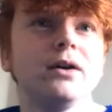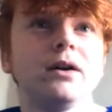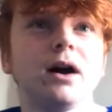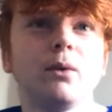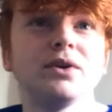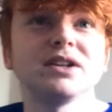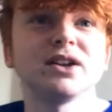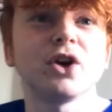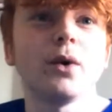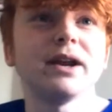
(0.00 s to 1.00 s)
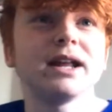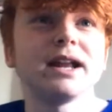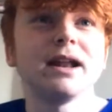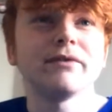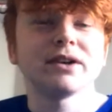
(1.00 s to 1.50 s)
I wanted a goal in it and
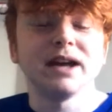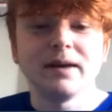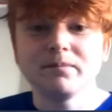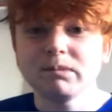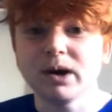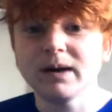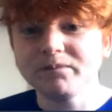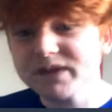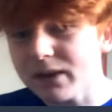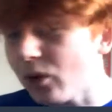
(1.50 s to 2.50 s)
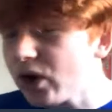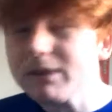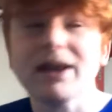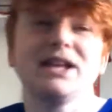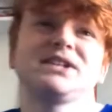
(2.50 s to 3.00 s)
it never came. But yeah, we're on
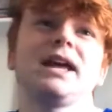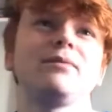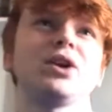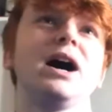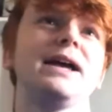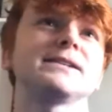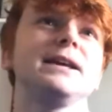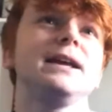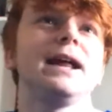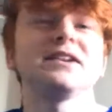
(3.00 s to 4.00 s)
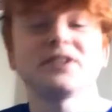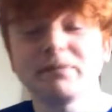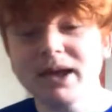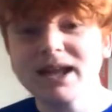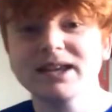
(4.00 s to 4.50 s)
about this game, guys. It's the
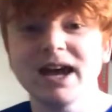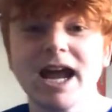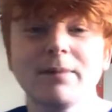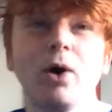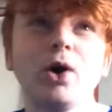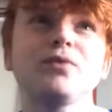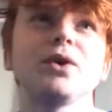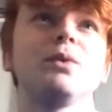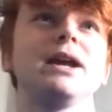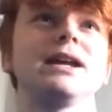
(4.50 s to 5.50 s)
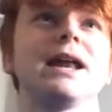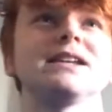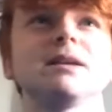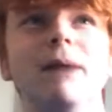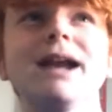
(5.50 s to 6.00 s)
big game of the weekend.
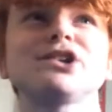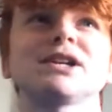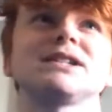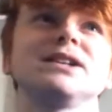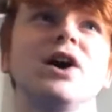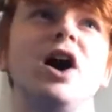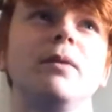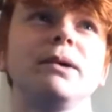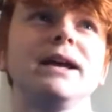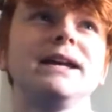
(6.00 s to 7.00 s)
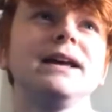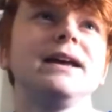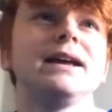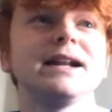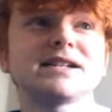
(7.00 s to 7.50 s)
It's the Manchester derby.
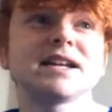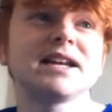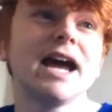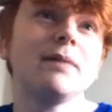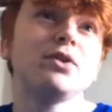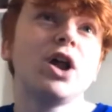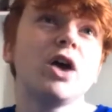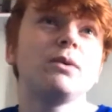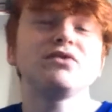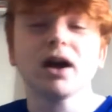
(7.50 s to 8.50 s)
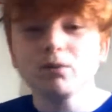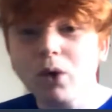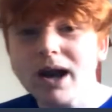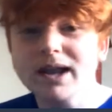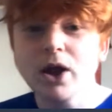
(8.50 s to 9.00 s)
It's a game, you know, we've done
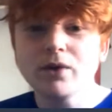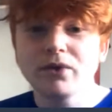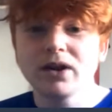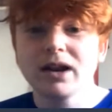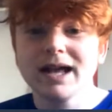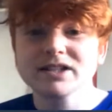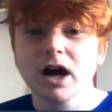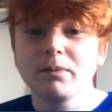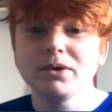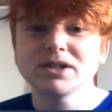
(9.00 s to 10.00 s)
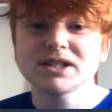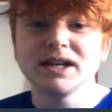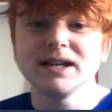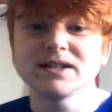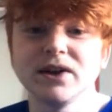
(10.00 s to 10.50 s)
well in over the last couple of
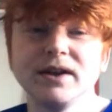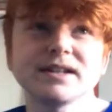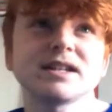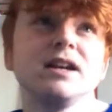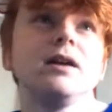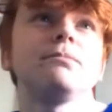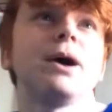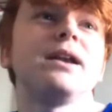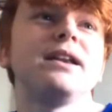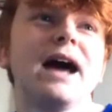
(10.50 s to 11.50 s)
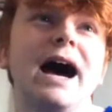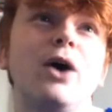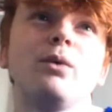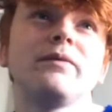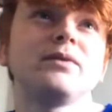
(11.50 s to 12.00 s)
seasons, but
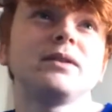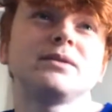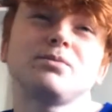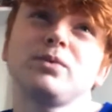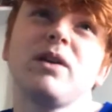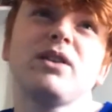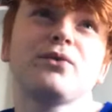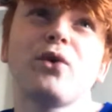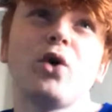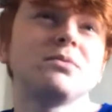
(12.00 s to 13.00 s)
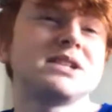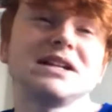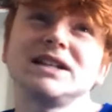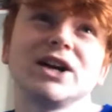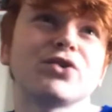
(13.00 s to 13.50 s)
now with the form
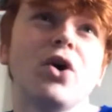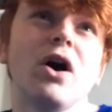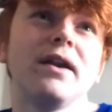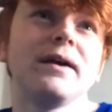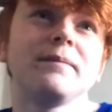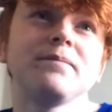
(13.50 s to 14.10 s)
City are on,